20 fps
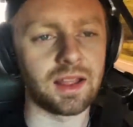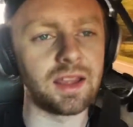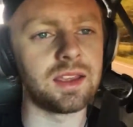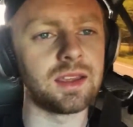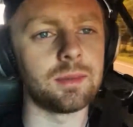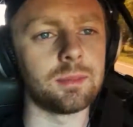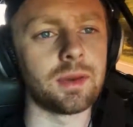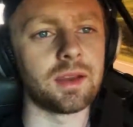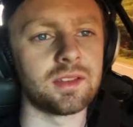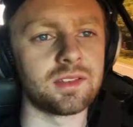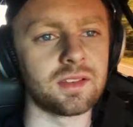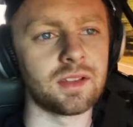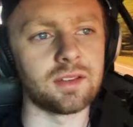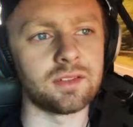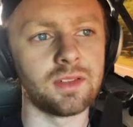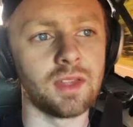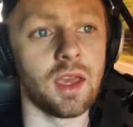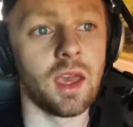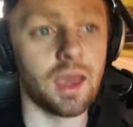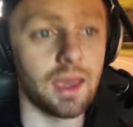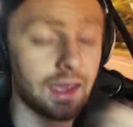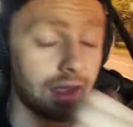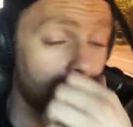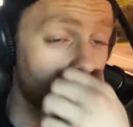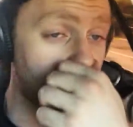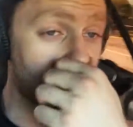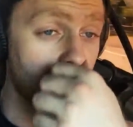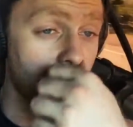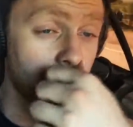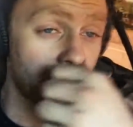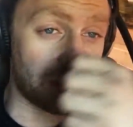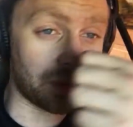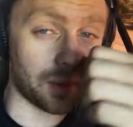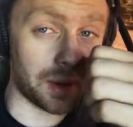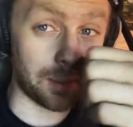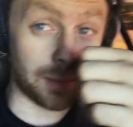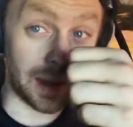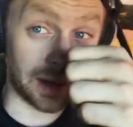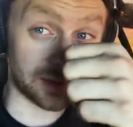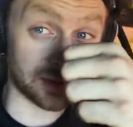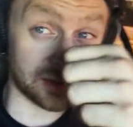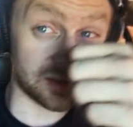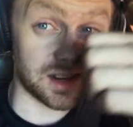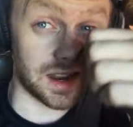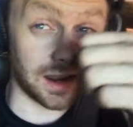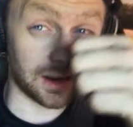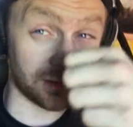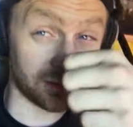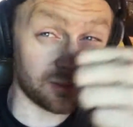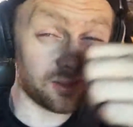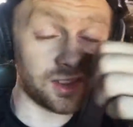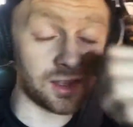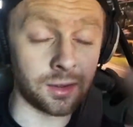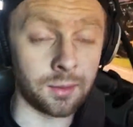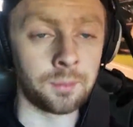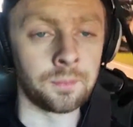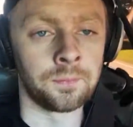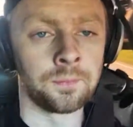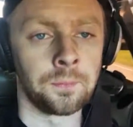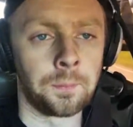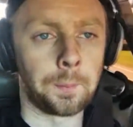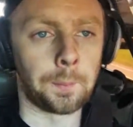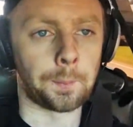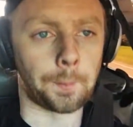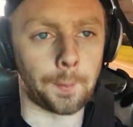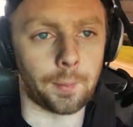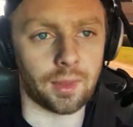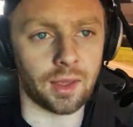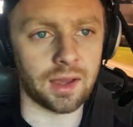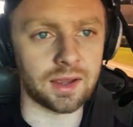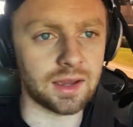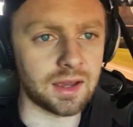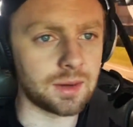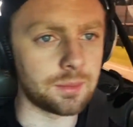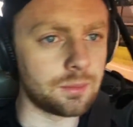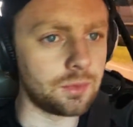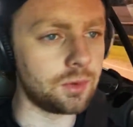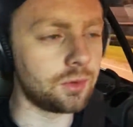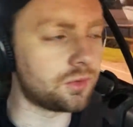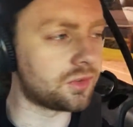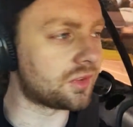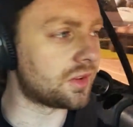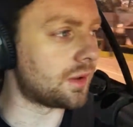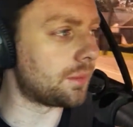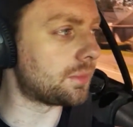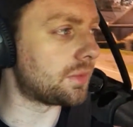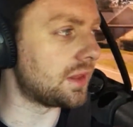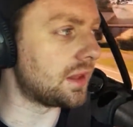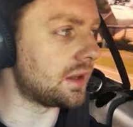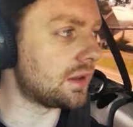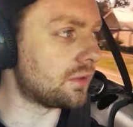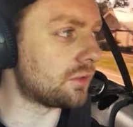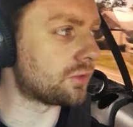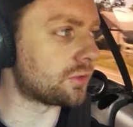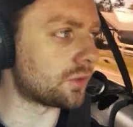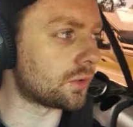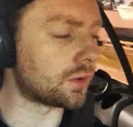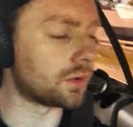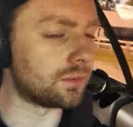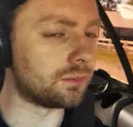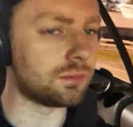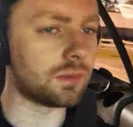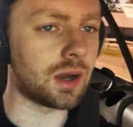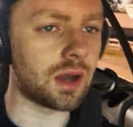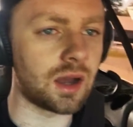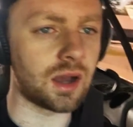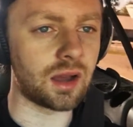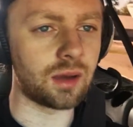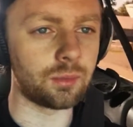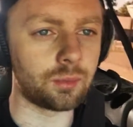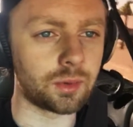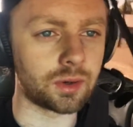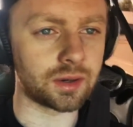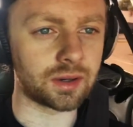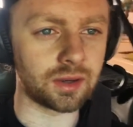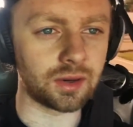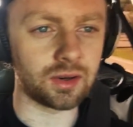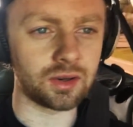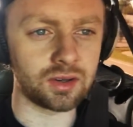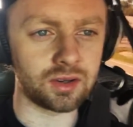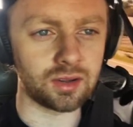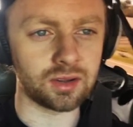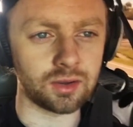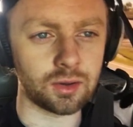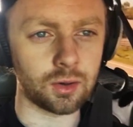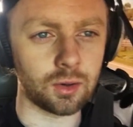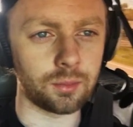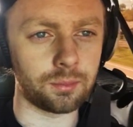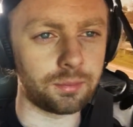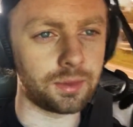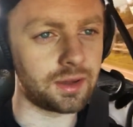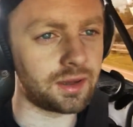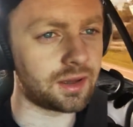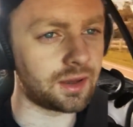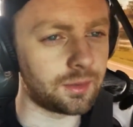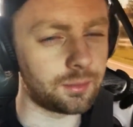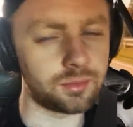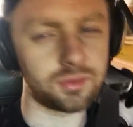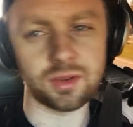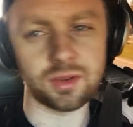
I hit myself. Anyway, on my way back to Jacksonville, I gotta move something for mom. We're going to go pick up